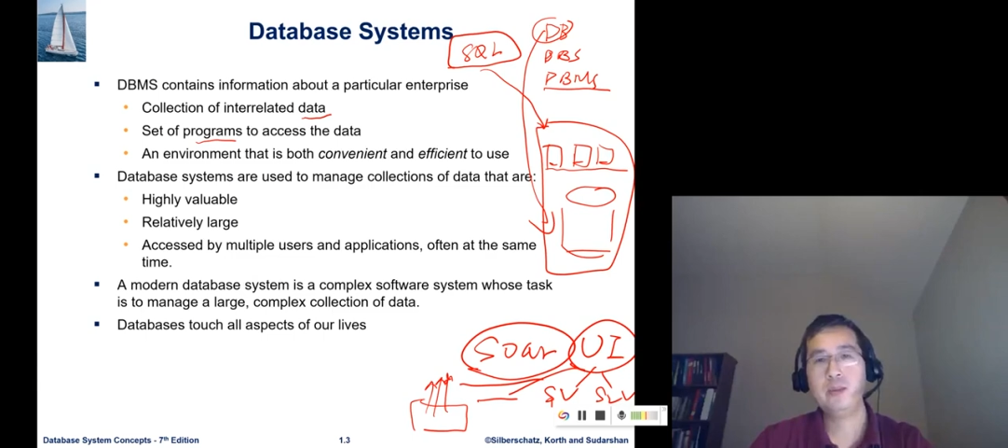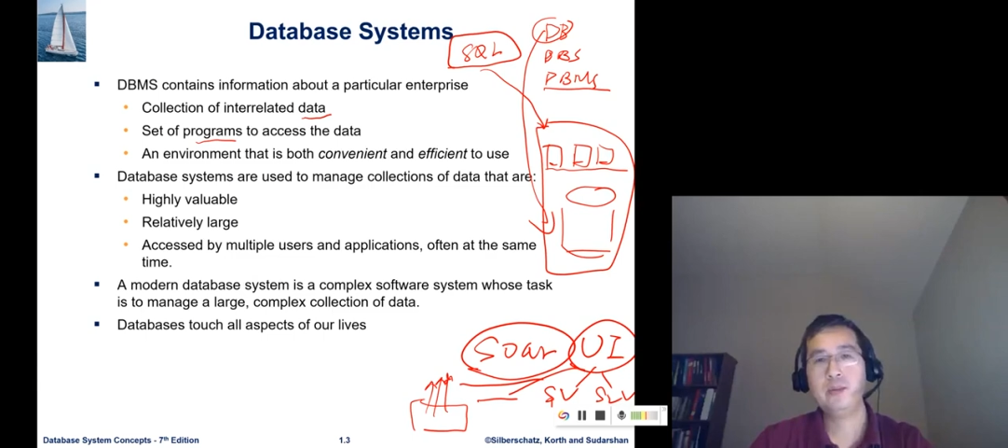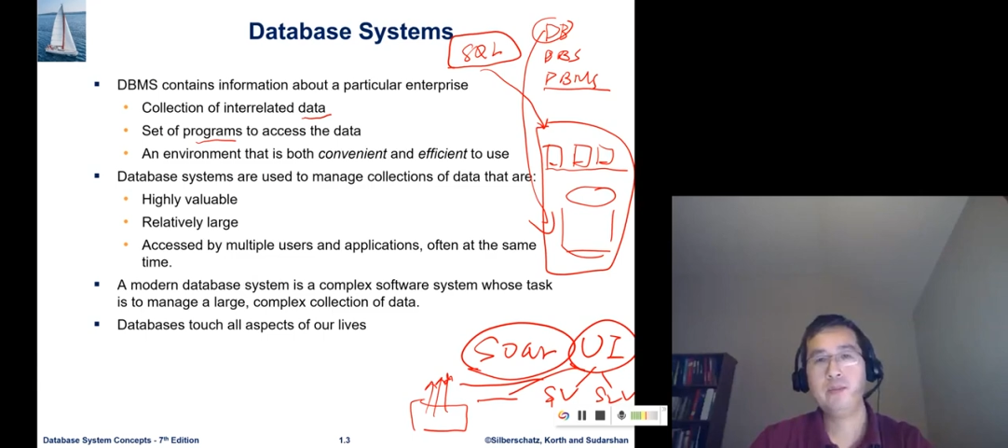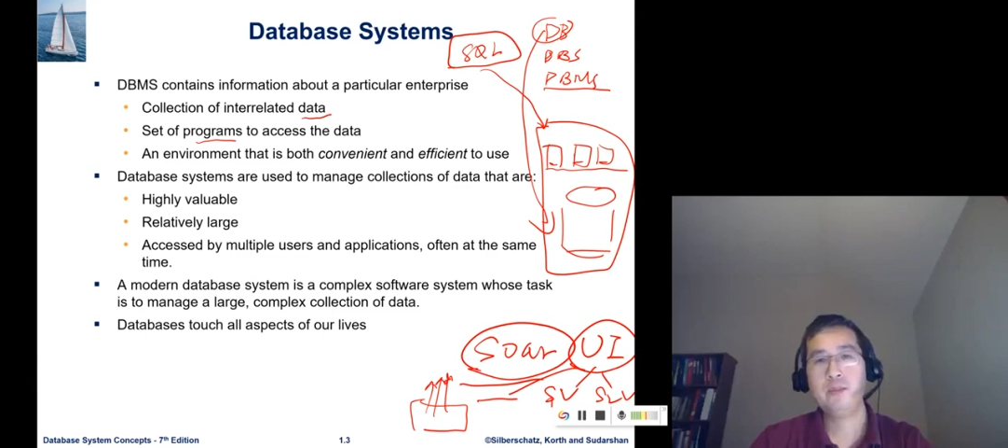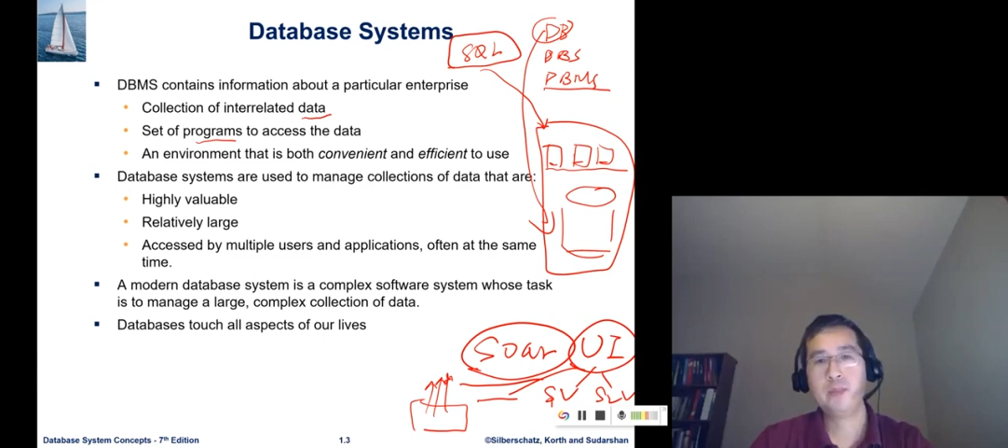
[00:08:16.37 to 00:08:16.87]

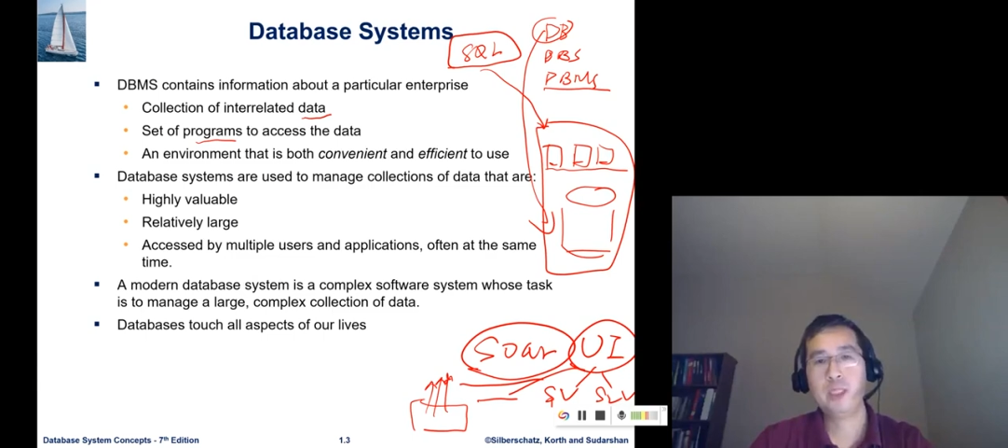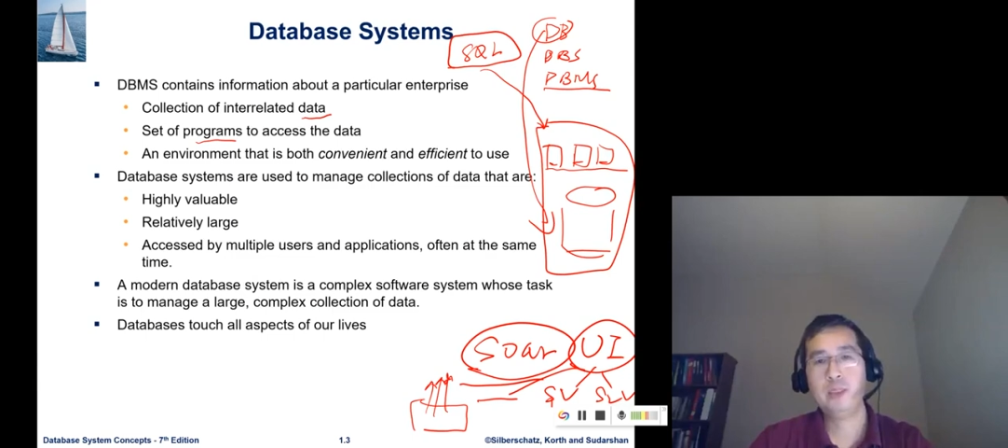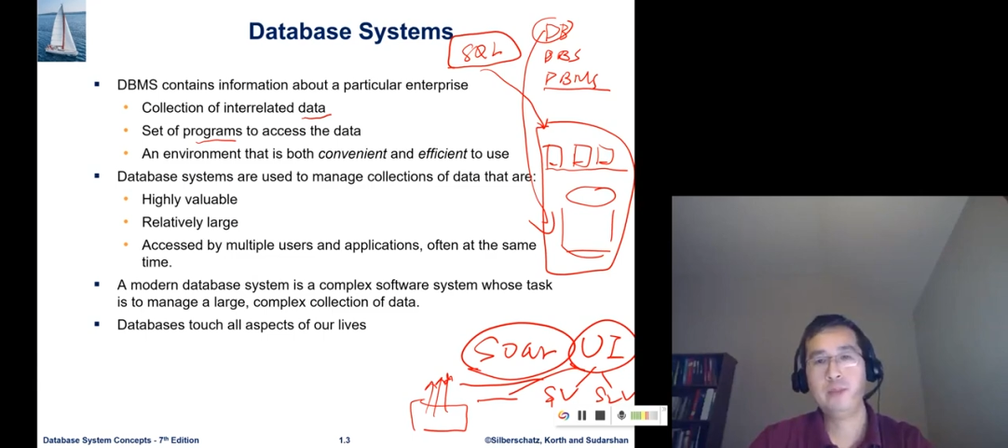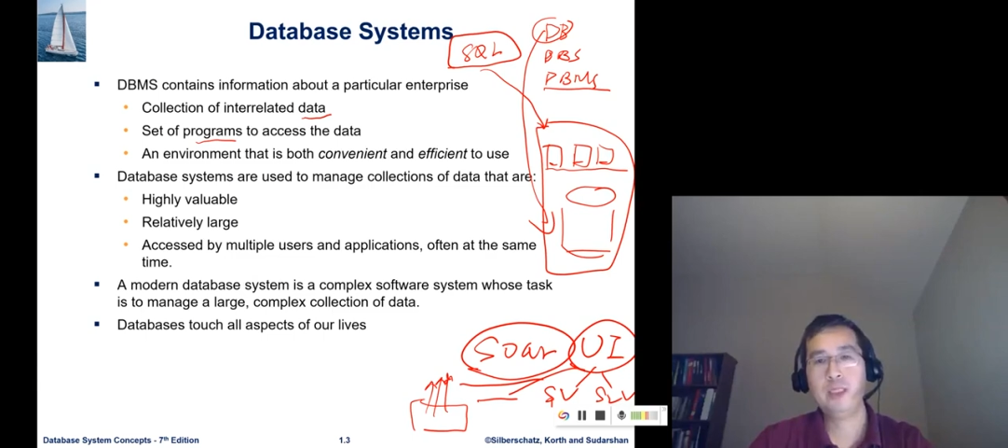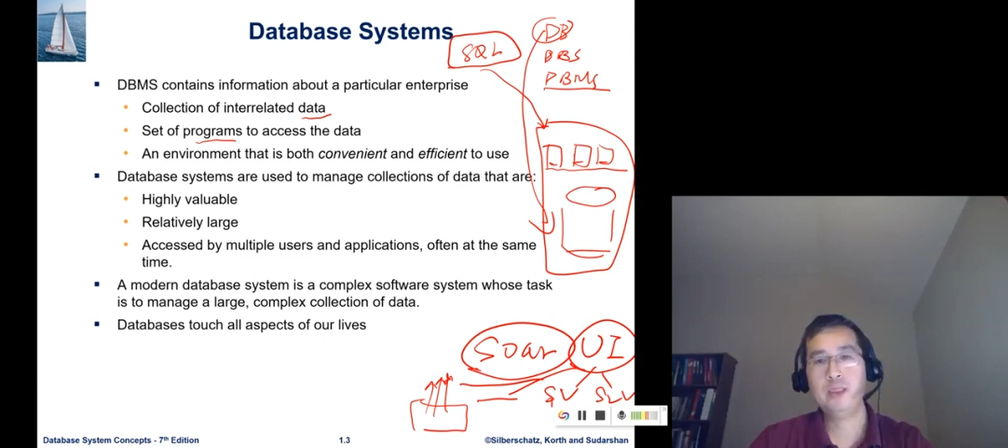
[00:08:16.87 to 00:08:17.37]

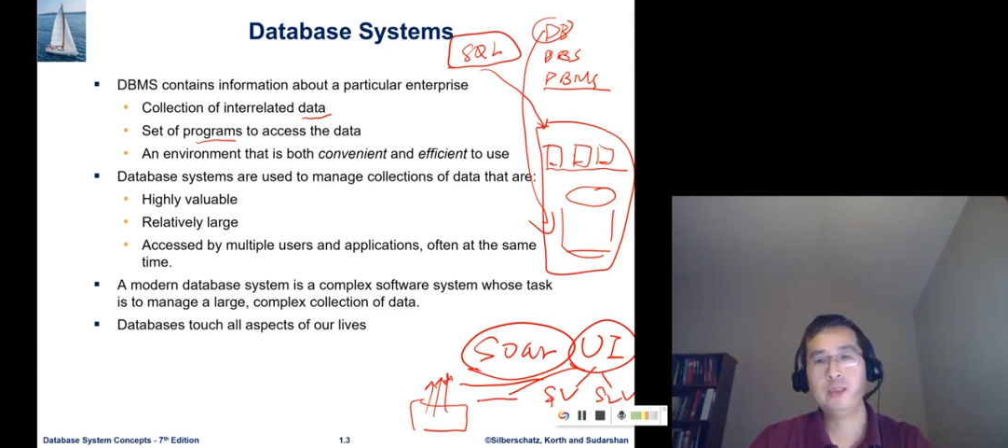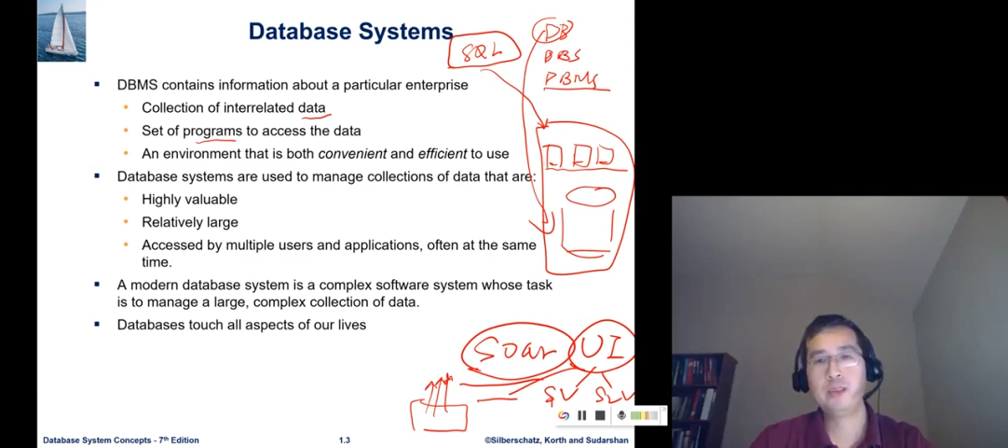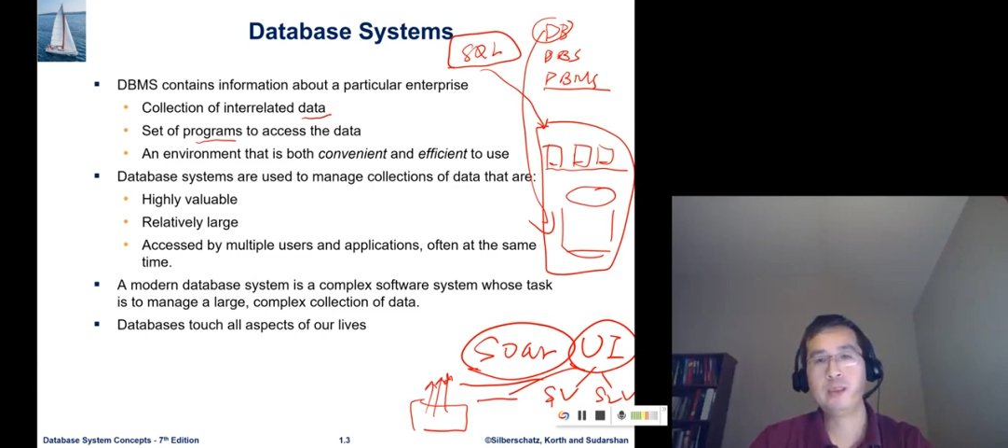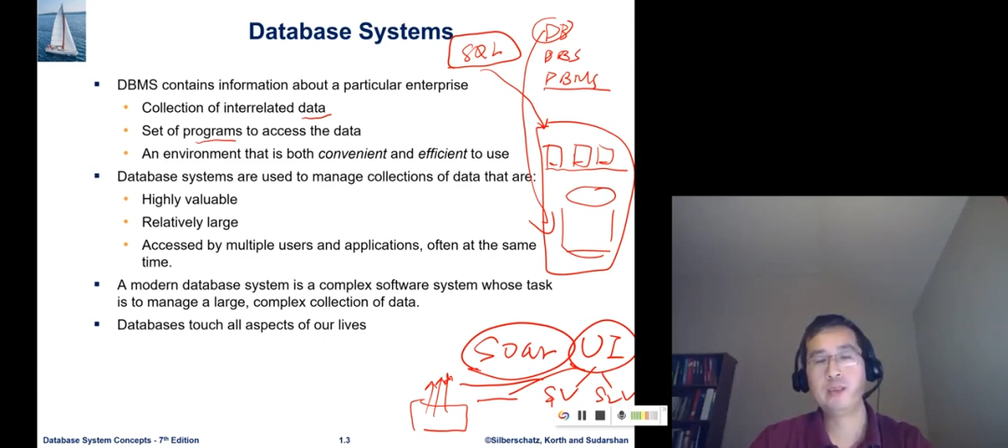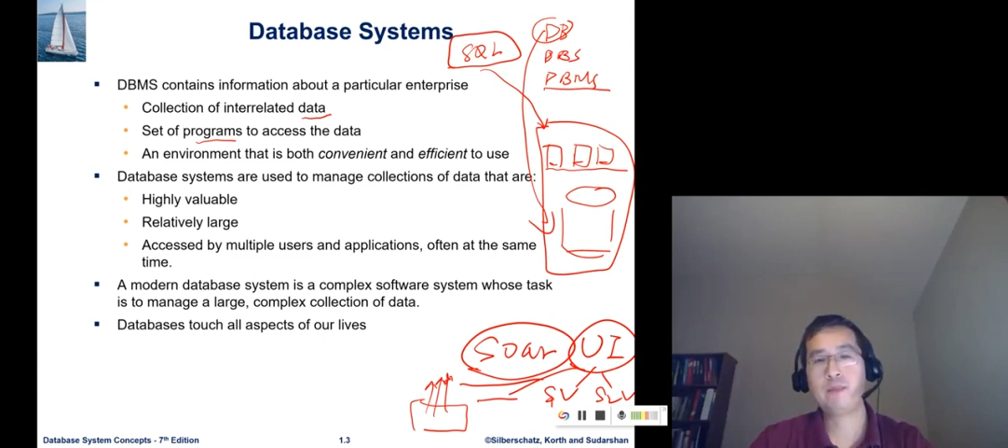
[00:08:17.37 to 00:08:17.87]
DBMS
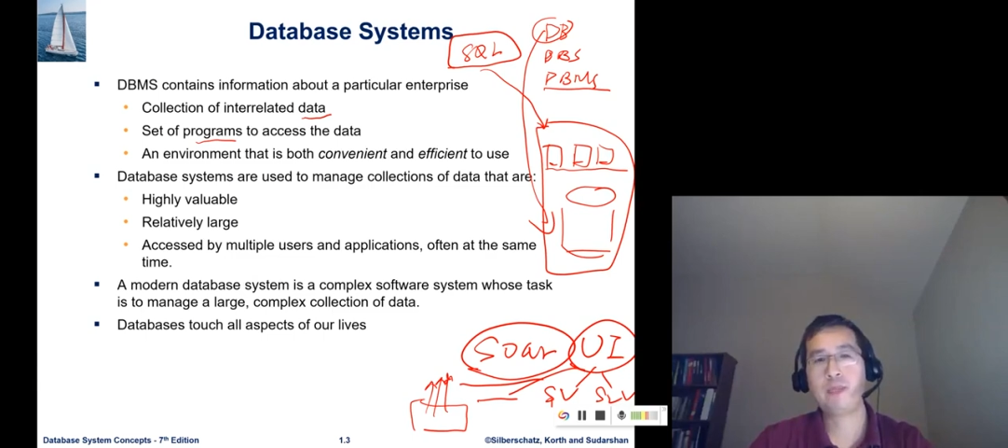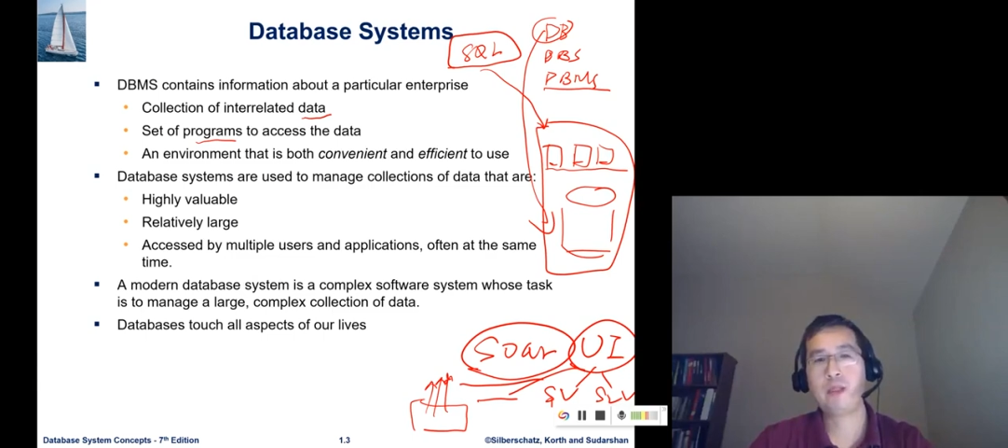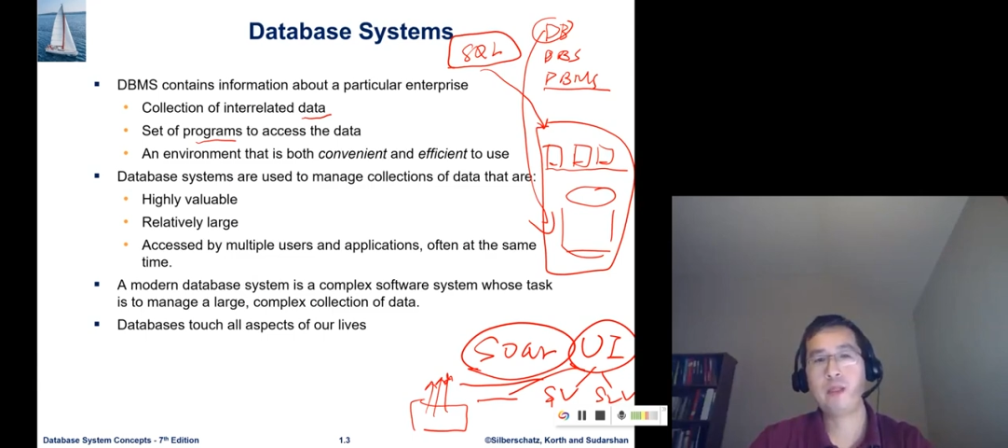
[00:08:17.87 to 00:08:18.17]
is